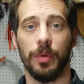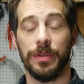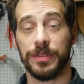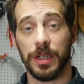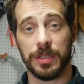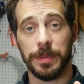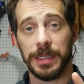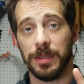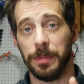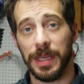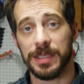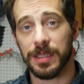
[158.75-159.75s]
We've talked about the
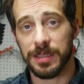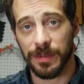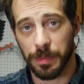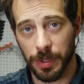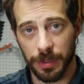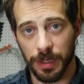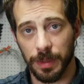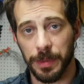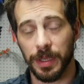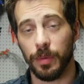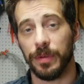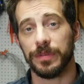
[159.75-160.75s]
basics of
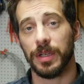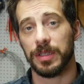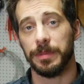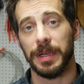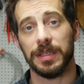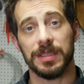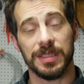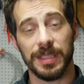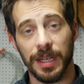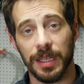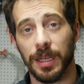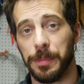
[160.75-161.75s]
programming, we've talked about
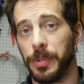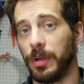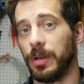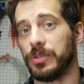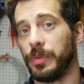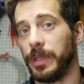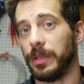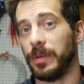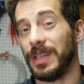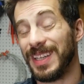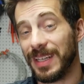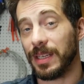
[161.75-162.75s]
setting up your Arduino
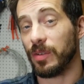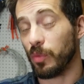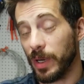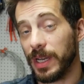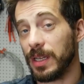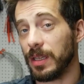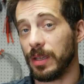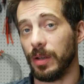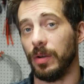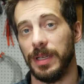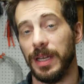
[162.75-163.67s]
and getting it ready to go,